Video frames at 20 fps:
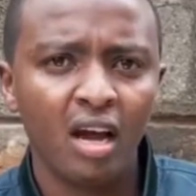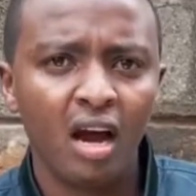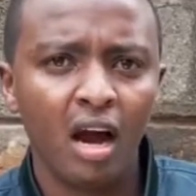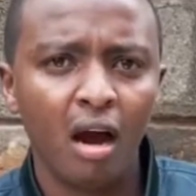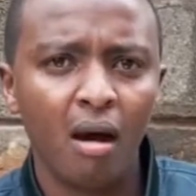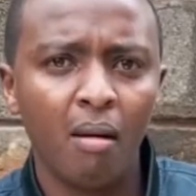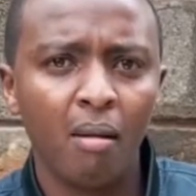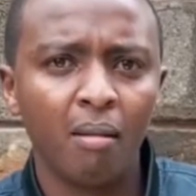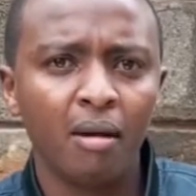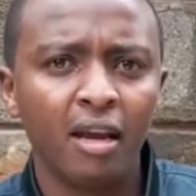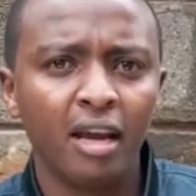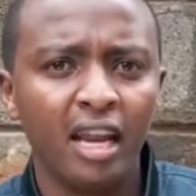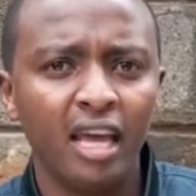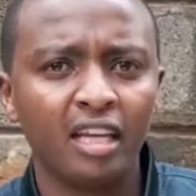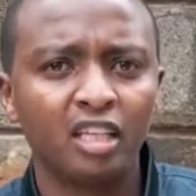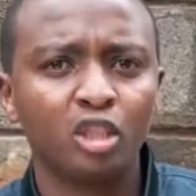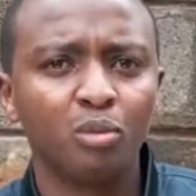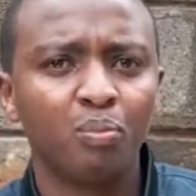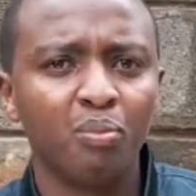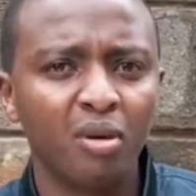an
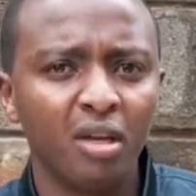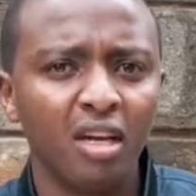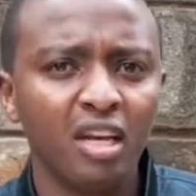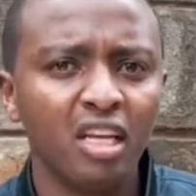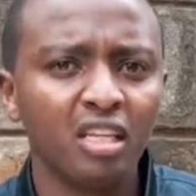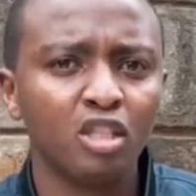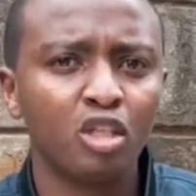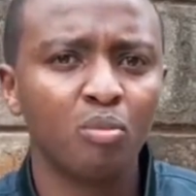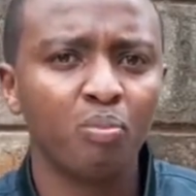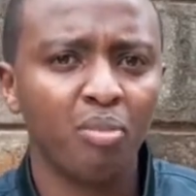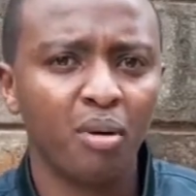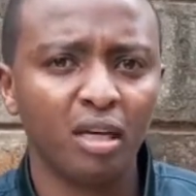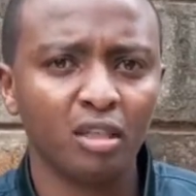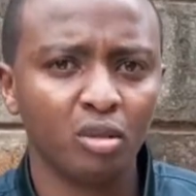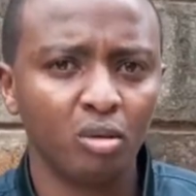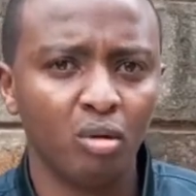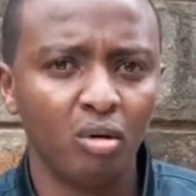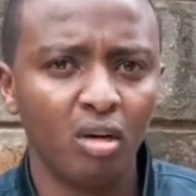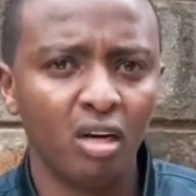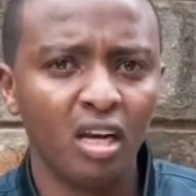experienced
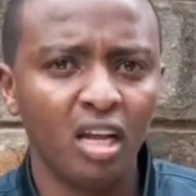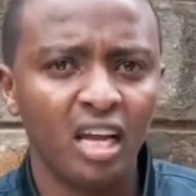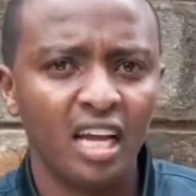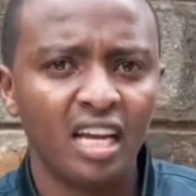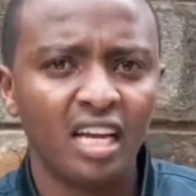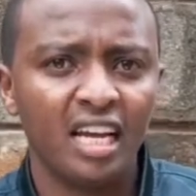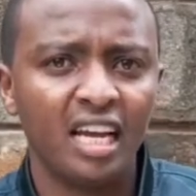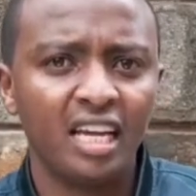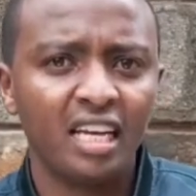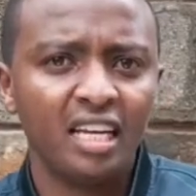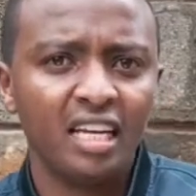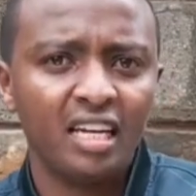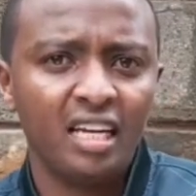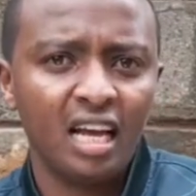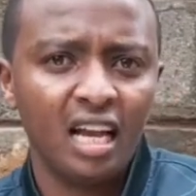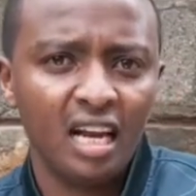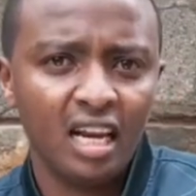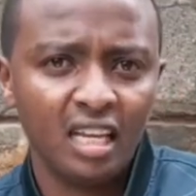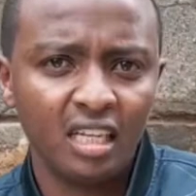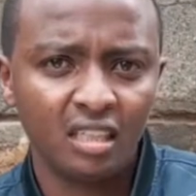person guided a
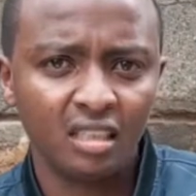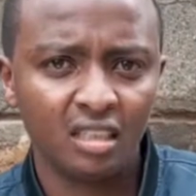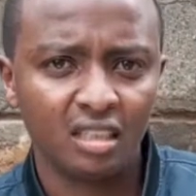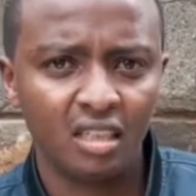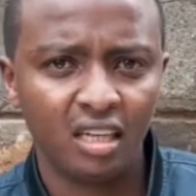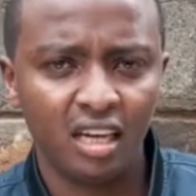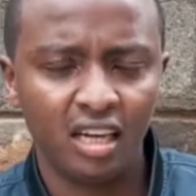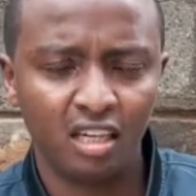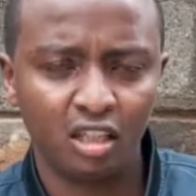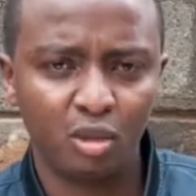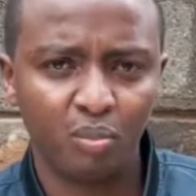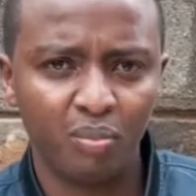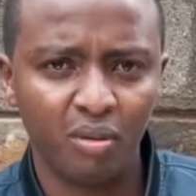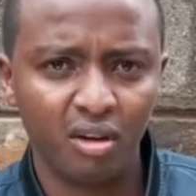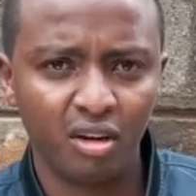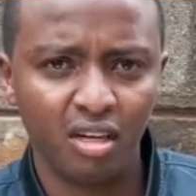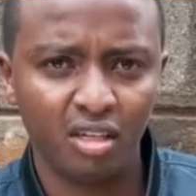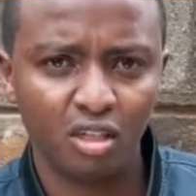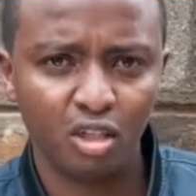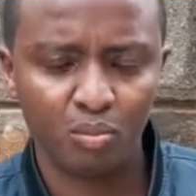less
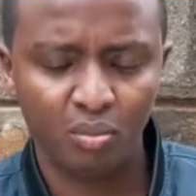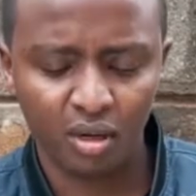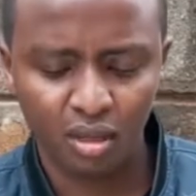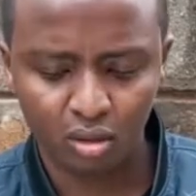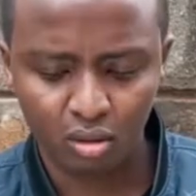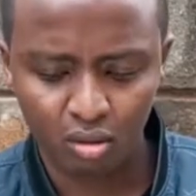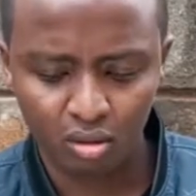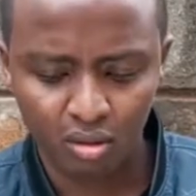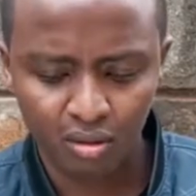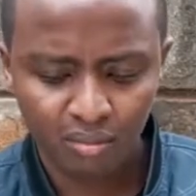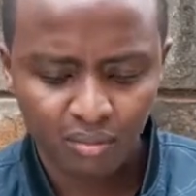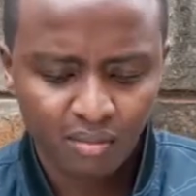experienced person.